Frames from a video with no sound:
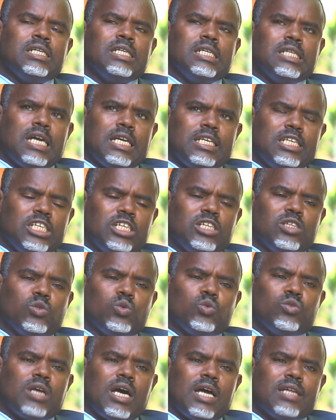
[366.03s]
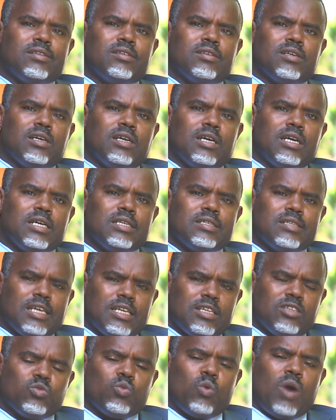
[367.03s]
In addition to that, there
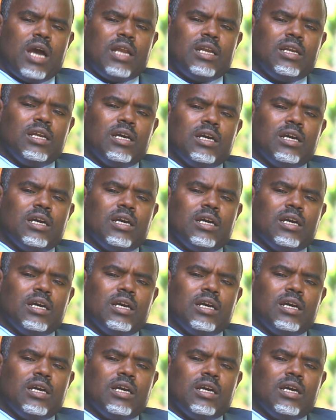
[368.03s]
is one